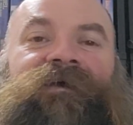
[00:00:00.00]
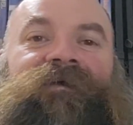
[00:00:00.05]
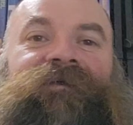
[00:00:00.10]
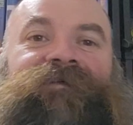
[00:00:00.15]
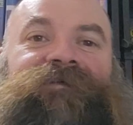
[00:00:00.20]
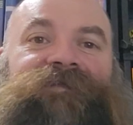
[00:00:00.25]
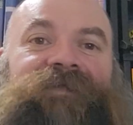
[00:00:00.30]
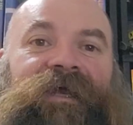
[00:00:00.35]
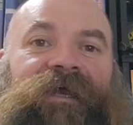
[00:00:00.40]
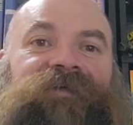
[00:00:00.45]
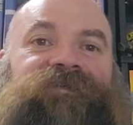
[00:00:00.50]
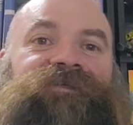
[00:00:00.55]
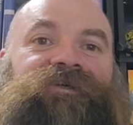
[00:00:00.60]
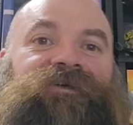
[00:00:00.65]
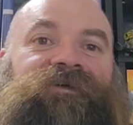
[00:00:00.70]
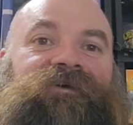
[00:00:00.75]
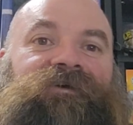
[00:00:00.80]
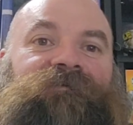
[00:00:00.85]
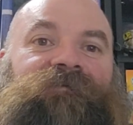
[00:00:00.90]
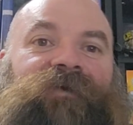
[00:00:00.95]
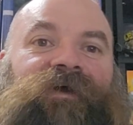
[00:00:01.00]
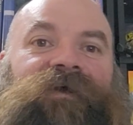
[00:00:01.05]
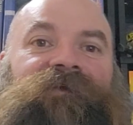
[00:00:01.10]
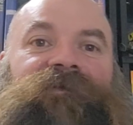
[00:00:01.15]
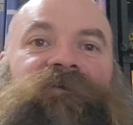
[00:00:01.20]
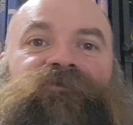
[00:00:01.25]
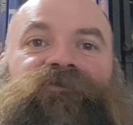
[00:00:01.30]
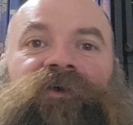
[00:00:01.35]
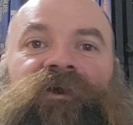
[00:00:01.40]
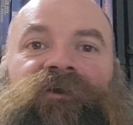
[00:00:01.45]
stashing them, and
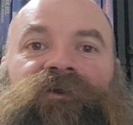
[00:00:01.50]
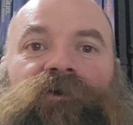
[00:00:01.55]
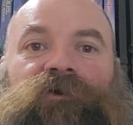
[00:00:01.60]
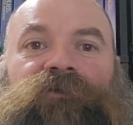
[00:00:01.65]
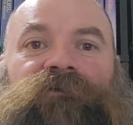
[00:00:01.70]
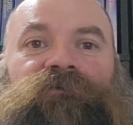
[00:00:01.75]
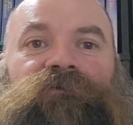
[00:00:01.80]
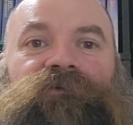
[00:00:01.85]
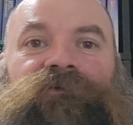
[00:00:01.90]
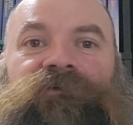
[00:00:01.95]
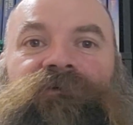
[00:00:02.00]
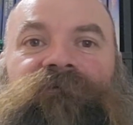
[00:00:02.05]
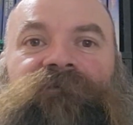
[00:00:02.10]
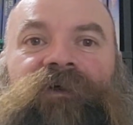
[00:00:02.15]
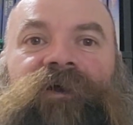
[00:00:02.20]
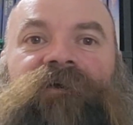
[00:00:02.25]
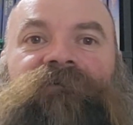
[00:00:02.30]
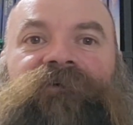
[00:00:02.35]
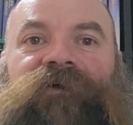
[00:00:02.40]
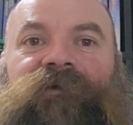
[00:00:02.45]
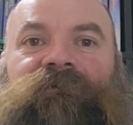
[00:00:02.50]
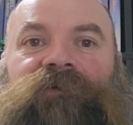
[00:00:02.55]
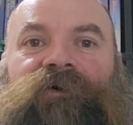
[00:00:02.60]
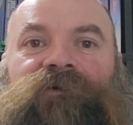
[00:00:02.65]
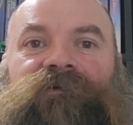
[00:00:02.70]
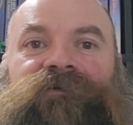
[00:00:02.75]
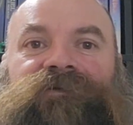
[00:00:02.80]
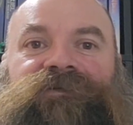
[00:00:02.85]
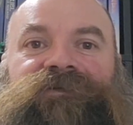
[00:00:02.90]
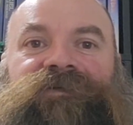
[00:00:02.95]
then trying to go through in the firefight mode
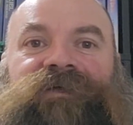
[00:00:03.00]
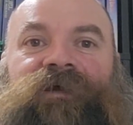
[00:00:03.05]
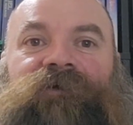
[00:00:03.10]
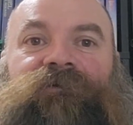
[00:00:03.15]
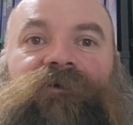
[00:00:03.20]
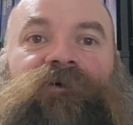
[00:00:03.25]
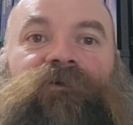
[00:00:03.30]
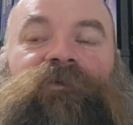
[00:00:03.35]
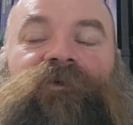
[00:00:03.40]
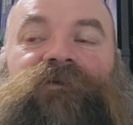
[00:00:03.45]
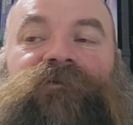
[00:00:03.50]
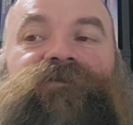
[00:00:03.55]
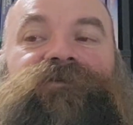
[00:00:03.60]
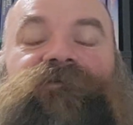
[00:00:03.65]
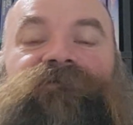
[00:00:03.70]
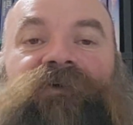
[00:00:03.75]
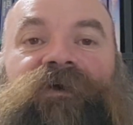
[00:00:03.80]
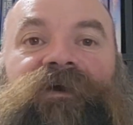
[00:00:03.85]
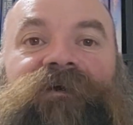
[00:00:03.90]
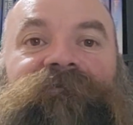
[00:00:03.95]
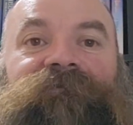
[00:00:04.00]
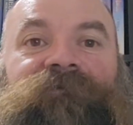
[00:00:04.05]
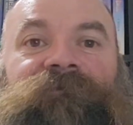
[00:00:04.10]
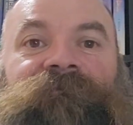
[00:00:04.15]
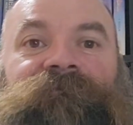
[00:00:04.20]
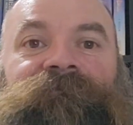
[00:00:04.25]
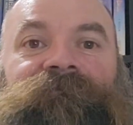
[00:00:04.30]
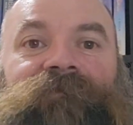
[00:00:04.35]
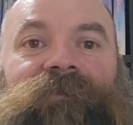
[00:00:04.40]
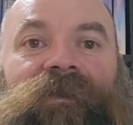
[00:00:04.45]
and just see how long we could survive.
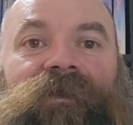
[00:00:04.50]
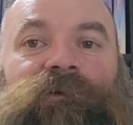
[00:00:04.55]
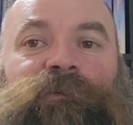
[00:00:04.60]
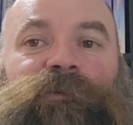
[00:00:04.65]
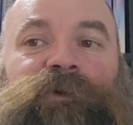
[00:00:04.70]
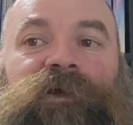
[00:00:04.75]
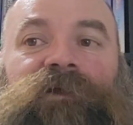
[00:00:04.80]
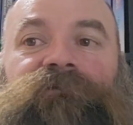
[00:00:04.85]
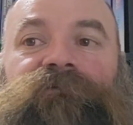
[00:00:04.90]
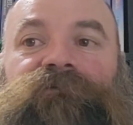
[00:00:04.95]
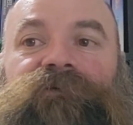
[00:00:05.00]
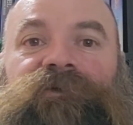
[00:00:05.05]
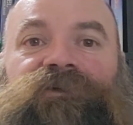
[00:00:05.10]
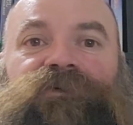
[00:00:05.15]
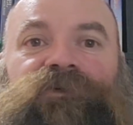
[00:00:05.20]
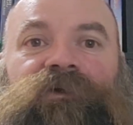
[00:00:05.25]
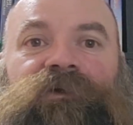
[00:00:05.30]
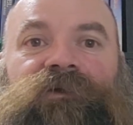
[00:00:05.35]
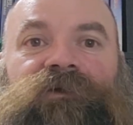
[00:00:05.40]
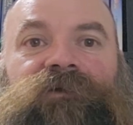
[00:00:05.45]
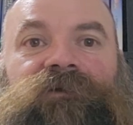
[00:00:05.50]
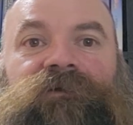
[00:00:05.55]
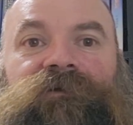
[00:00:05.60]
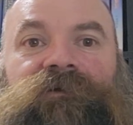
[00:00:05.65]
Played through this one